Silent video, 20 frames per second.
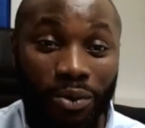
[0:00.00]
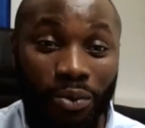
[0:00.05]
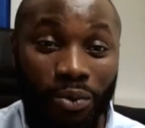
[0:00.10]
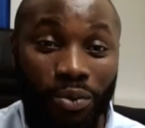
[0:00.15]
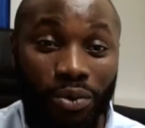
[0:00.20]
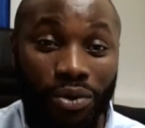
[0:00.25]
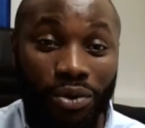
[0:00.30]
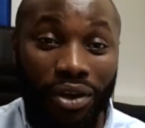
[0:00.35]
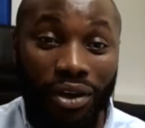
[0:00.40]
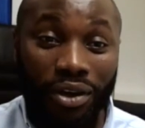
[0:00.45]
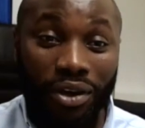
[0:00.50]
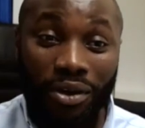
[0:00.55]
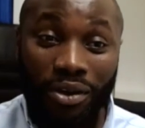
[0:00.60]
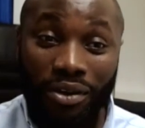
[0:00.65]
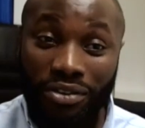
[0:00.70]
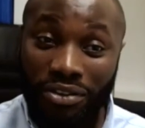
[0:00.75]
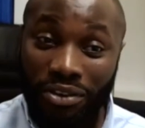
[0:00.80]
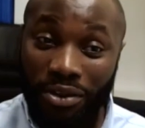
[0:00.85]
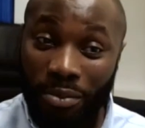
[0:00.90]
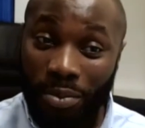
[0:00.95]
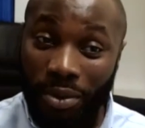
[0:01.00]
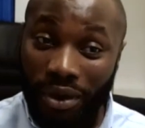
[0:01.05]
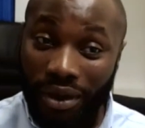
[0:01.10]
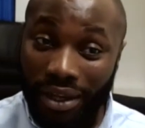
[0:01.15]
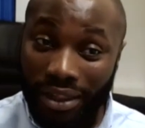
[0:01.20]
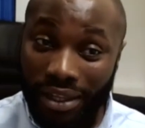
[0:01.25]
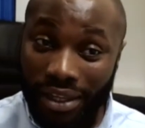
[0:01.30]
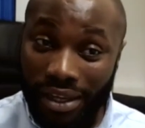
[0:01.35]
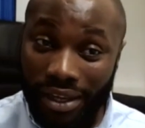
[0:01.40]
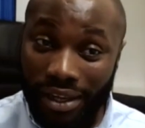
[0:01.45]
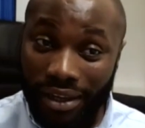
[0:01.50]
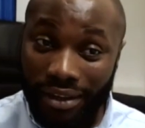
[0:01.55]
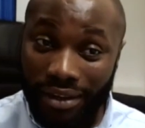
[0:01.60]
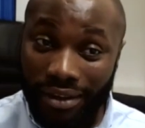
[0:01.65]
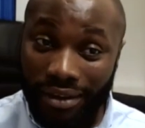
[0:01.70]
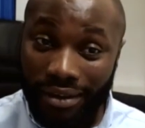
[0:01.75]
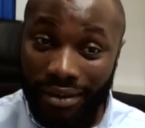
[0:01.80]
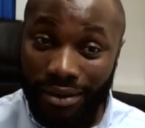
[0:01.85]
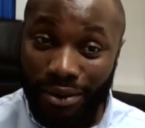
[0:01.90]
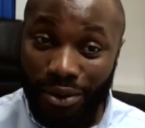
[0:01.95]
would I ask a pilot
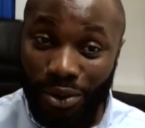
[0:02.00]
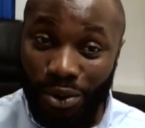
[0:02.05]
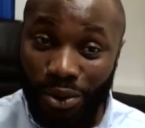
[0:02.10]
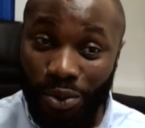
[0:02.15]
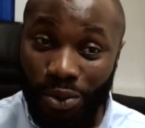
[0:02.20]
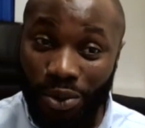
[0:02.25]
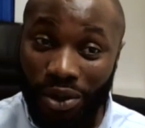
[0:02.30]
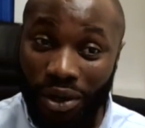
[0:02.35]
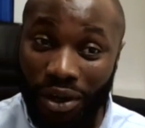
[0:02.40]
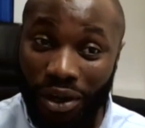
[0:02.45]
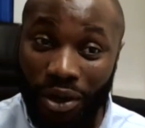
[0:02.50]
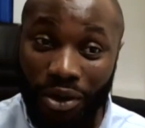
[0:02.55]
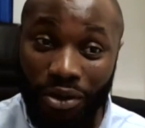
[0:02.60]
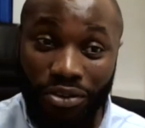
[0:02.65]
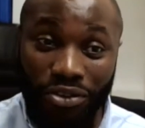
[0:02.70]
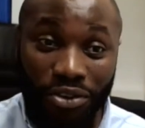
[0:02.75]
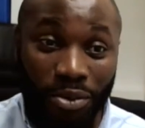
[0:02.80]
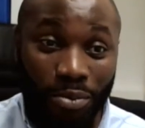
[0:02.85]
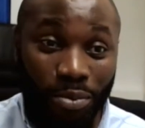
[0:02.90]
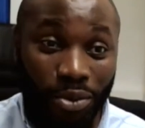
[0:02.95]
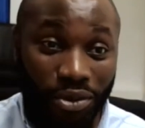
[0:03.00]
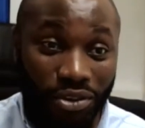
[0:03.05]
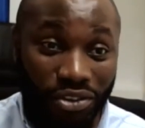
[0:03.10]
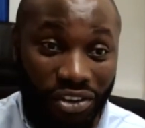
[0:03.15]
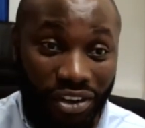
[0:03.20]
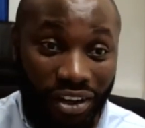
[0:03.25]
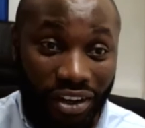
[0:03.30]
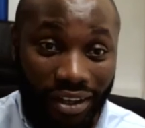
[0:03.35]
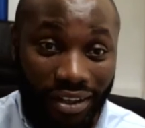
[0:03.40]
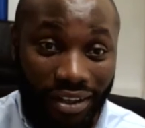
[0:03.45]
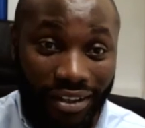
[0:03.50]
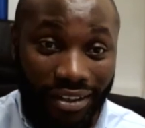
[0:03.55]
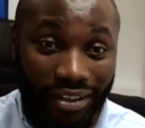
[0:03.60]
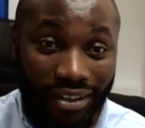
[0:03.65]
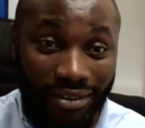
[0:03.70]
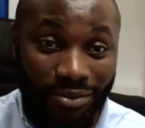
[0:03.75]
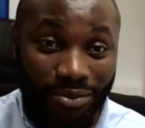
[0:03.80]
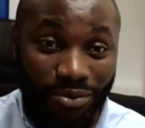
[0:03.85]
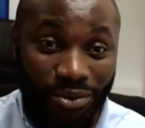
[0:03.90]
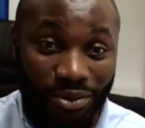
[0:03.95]
or would I ask a butcher?
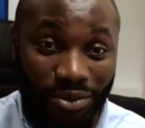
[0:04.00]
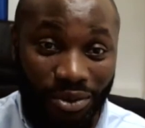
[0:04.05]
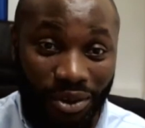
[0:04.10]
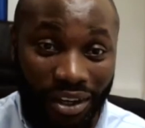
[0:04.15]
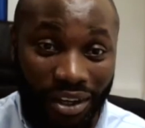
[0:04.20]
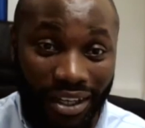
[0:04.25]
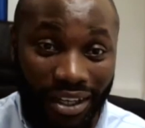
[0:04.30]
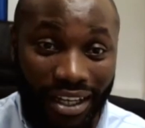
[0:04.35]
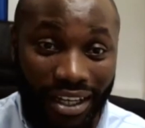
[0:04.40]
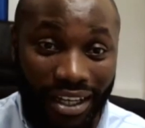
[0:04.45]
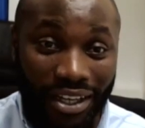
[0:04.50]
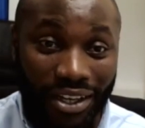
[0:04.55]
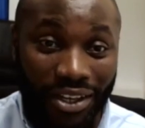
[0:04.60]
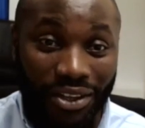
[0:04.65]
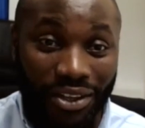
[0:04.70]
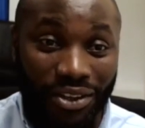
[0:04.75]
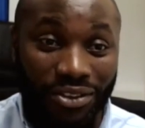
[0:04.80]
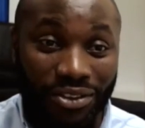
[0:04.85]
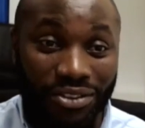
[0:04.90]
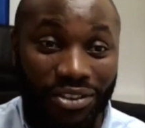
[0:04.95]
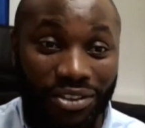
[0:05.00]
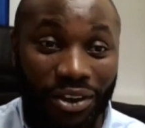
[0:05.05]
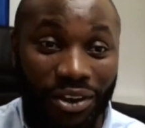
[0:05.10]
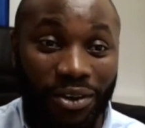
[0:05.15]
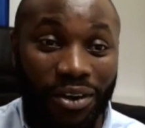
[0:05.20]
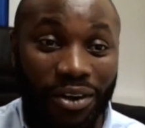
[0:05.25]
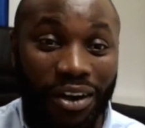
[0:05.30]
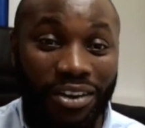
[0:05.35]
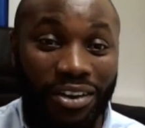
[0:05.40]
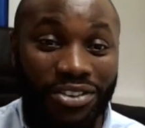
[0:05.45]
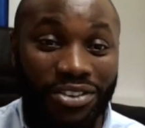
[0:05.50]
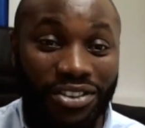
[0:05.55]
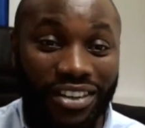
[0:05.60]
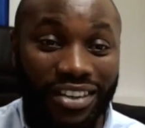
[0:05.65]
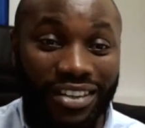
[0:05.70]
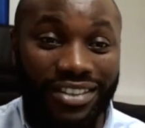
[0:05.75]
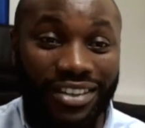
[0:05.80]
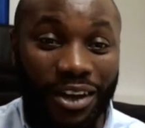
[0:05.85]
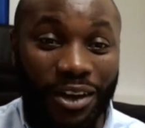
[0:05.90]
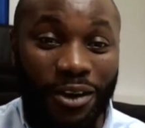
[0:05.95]
Right? So ask
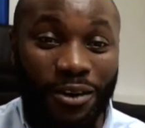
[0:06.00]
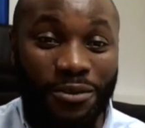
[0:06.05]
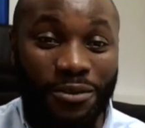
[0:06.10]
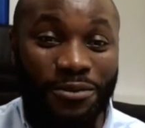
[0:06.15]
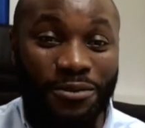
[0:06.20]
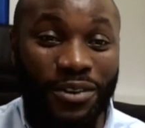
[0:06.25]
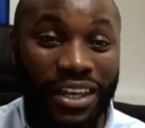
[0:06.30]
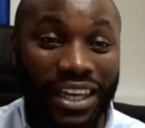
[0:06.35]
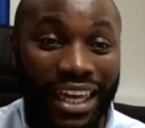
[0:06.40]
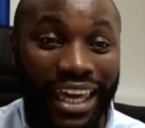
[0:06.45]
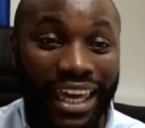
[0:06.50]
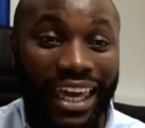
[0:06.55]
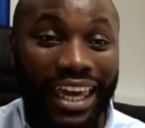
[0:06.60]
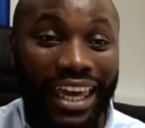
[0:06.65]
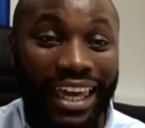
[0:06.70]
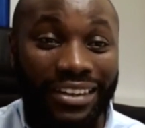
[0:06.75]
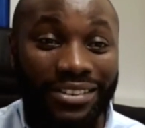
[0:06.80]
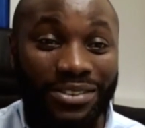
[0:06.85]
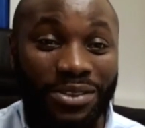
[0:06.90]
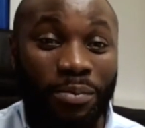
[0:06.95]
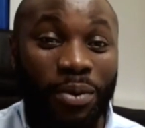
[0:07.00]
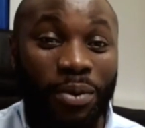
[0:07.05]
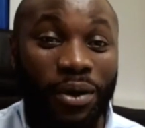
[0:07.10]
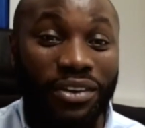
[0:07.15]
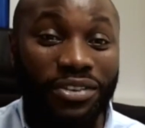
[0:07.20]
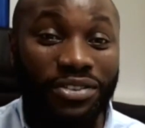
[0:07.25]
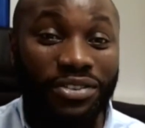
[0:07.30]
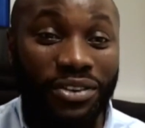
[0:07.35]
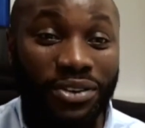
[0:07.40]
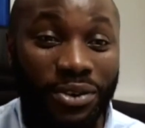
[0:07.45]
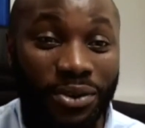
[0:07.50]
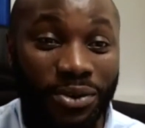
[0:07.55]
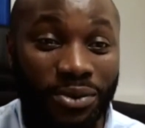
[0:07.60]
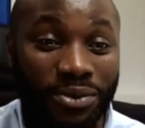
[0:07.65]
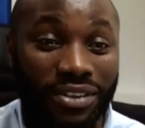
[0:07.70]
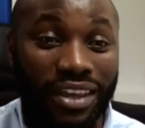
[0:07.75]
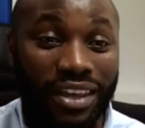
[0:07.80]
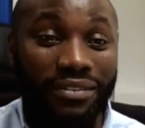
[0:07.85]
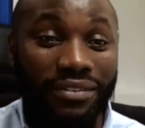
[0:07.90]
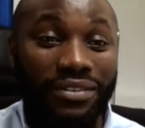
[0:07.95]
yourself, is the person
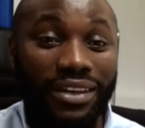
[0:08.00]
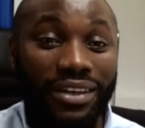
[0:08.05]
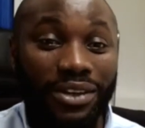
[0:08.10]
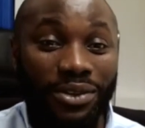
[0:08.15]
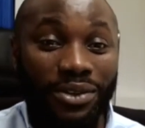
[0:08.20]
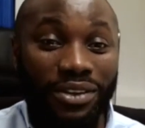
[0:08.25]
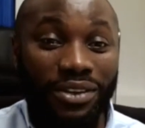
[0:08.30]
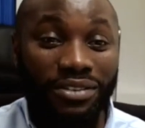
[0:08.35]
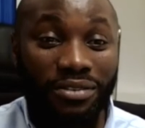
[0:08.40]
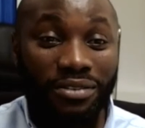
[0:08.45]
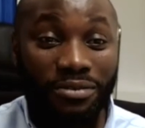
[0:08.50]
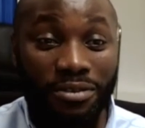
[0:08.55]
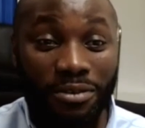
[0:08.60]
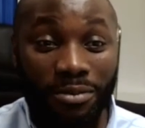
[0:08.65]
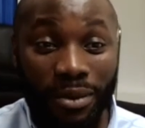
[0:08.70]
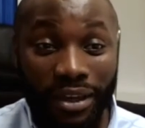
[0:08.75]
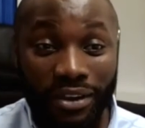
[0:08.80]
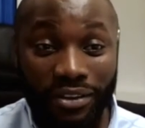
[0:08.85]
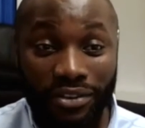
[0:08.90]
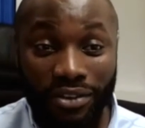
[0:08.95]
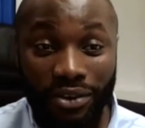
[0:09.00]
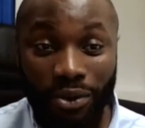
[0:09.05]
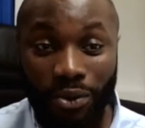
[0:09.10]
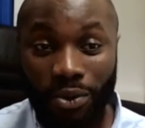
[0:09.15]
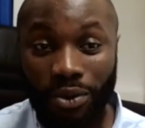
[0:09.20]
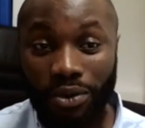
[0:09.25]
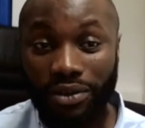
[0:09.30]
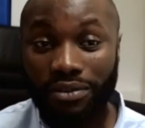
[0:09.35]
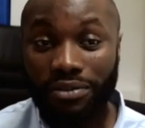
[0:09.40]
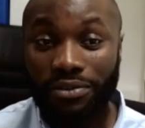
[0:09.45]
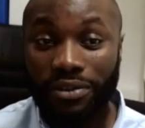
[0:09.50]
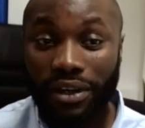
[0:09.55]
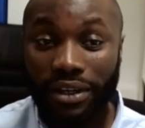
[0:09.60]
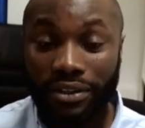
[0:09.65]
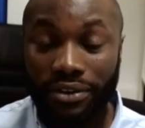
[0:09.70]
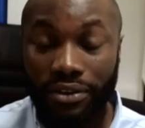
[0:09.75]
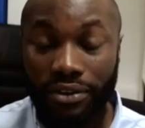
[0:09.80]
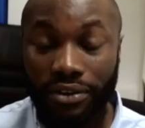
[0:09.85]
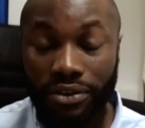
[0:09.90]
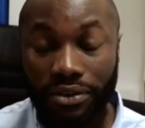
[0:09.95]
who's giving you this information
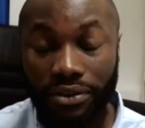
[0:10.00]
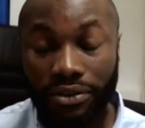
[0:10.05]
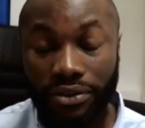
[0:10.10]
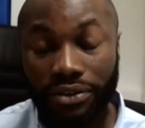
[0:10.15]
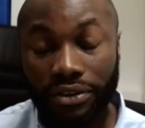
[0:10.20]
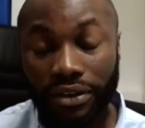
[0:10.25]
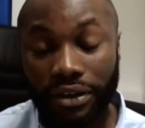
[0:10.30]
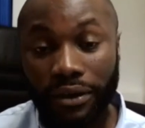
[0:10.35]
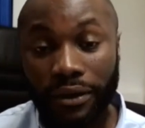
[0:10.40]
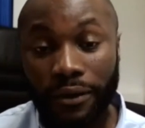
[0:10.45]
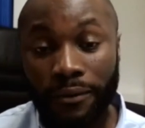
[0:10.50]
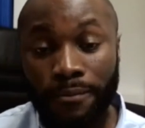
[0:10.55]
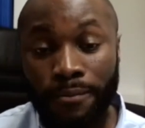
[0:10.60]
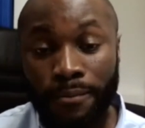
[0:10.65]
qualified to do so?